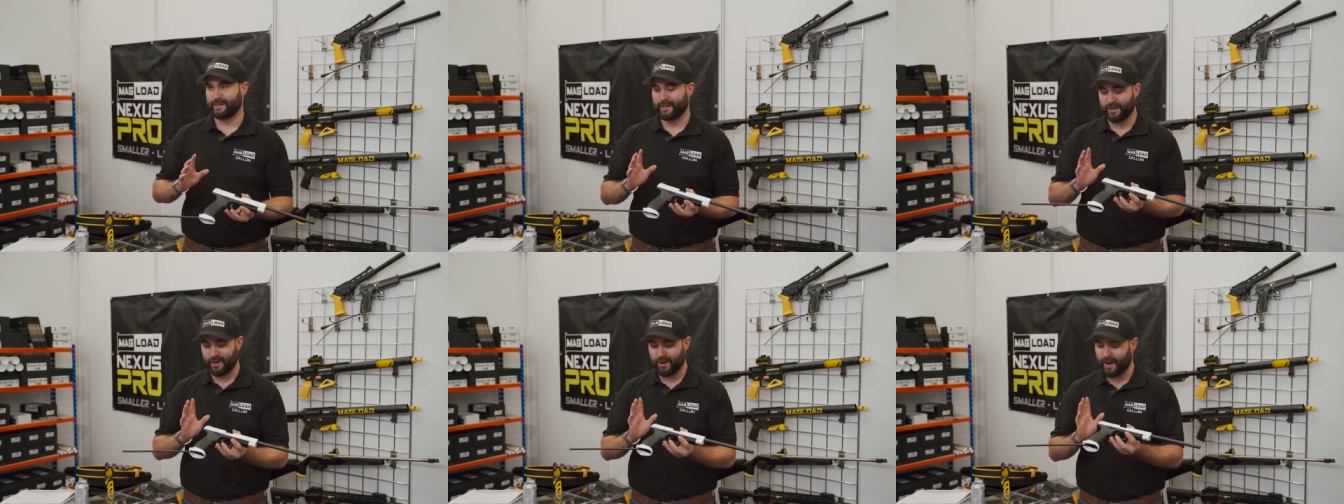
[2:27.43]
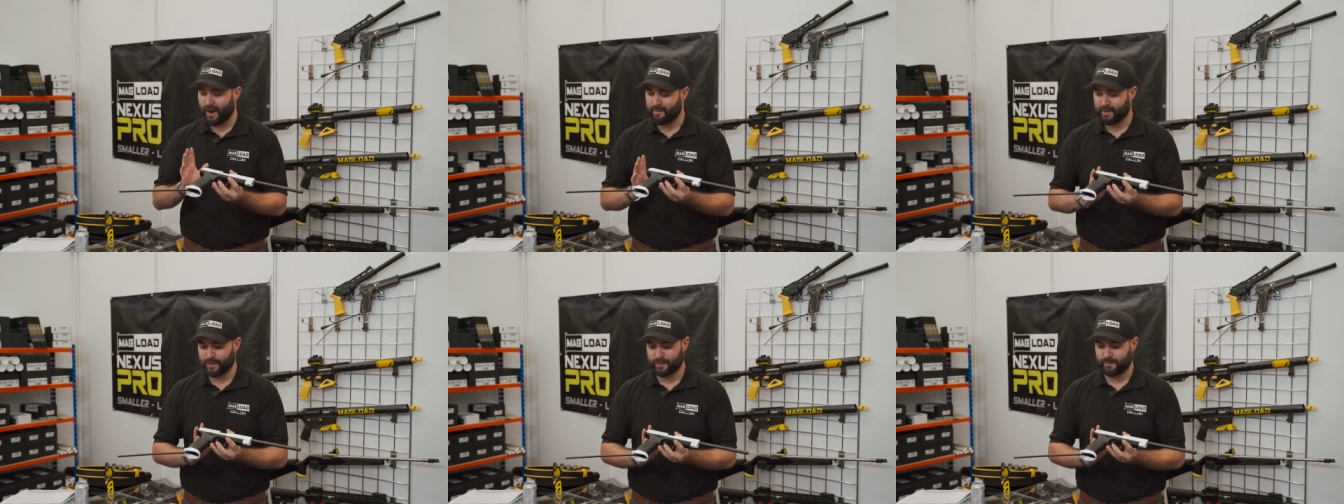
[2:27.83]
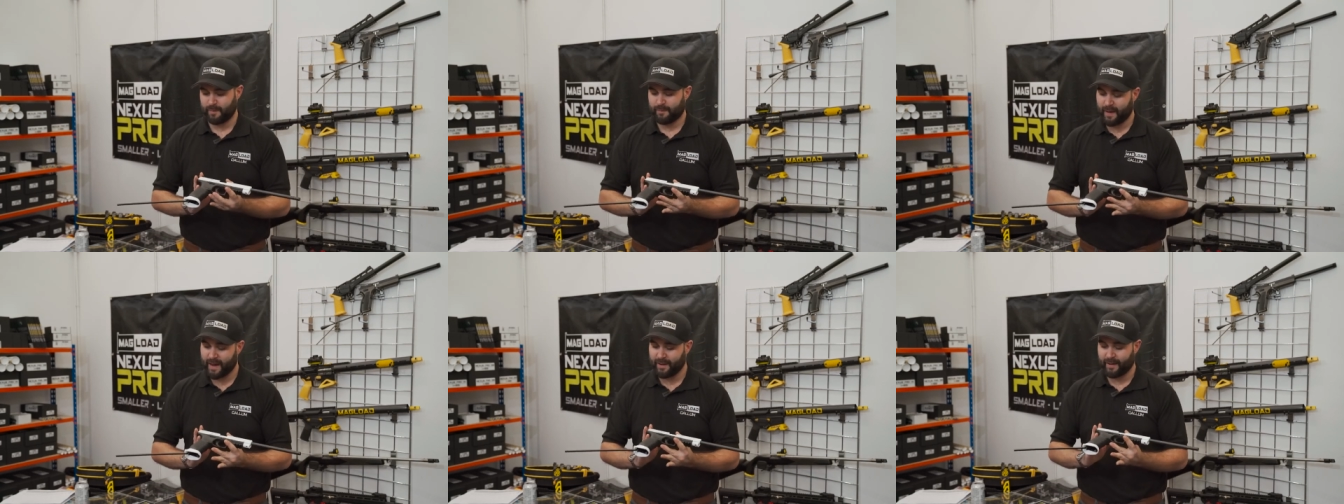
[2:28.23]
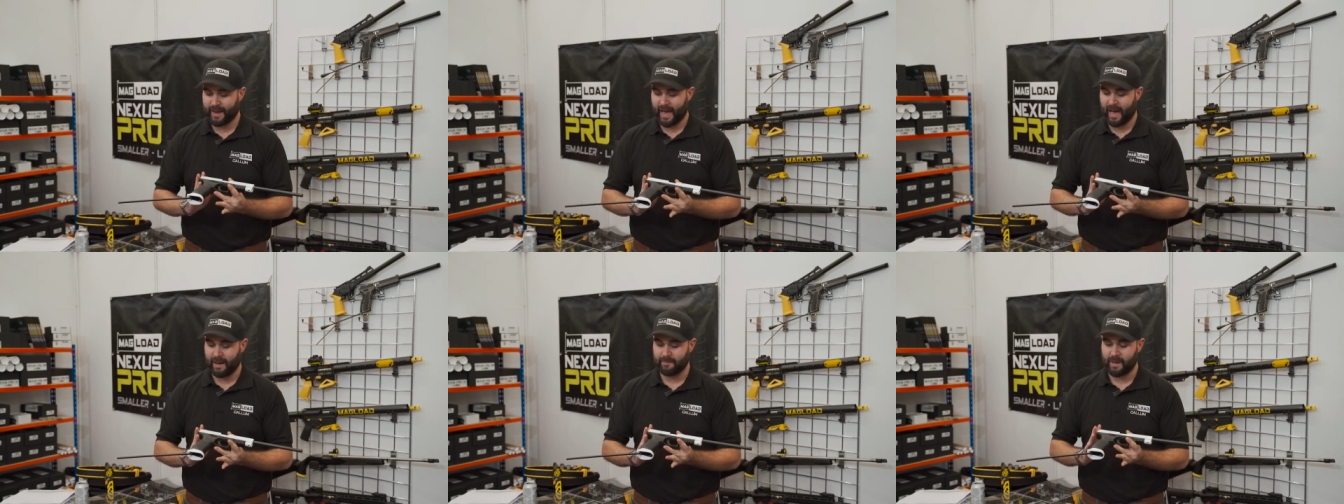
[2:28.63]
they know how much of a fan I
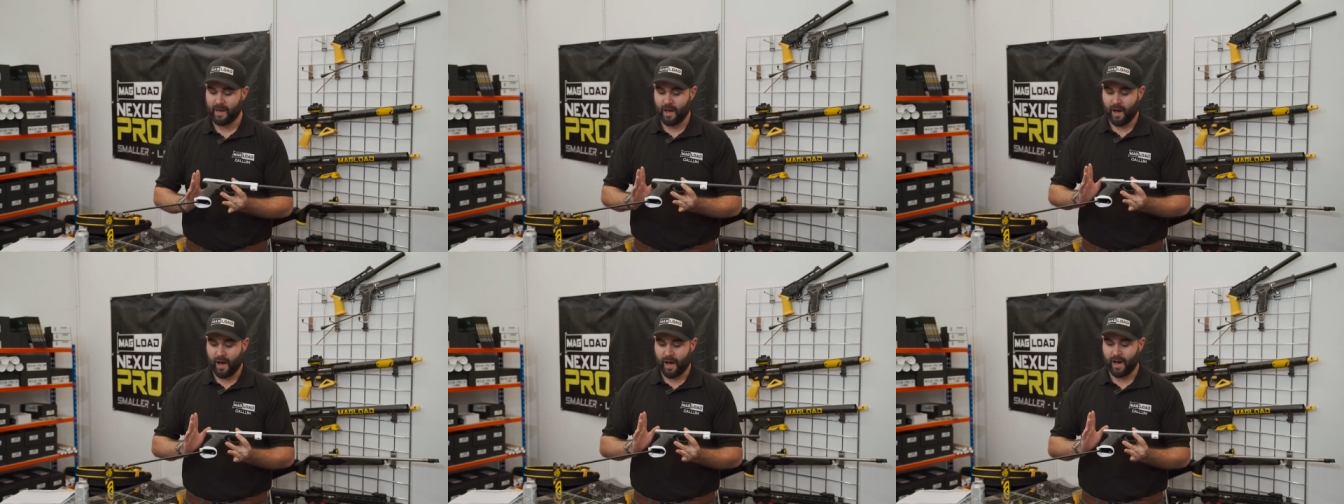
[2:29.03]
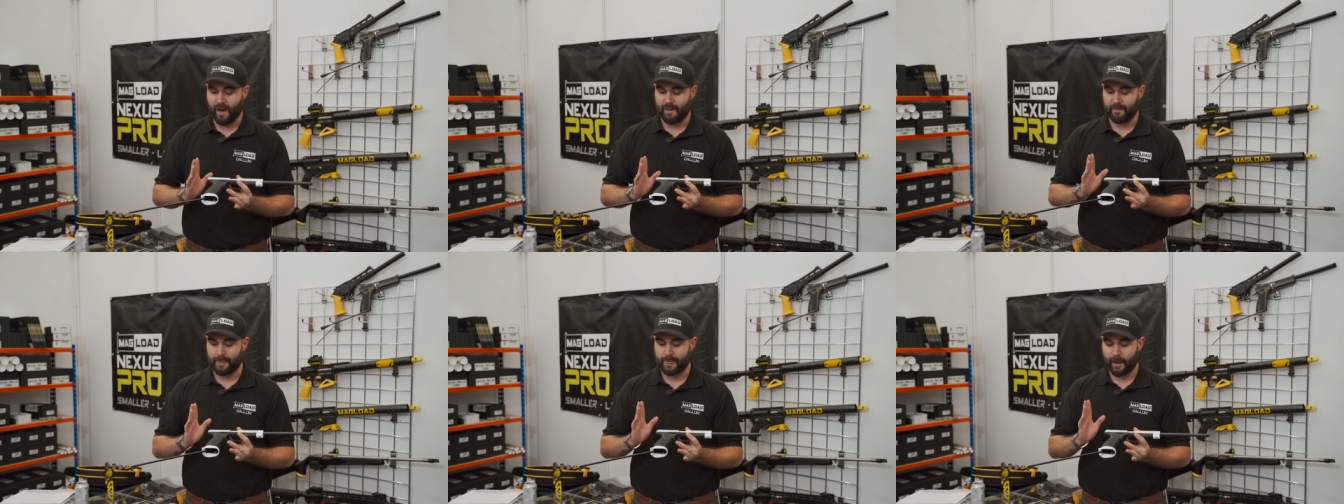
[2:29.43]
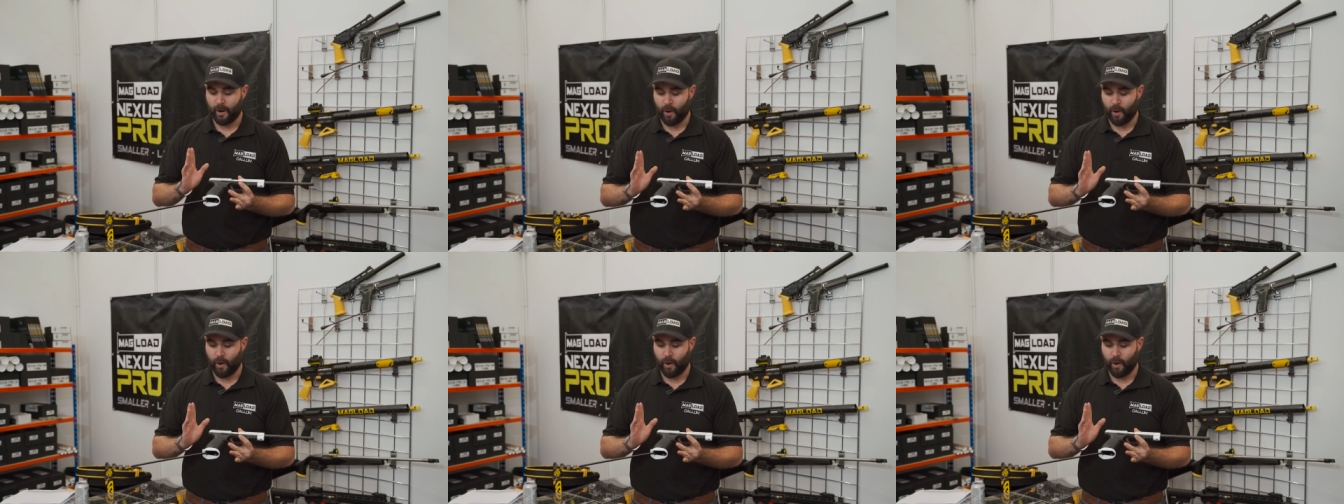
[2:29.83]
am um,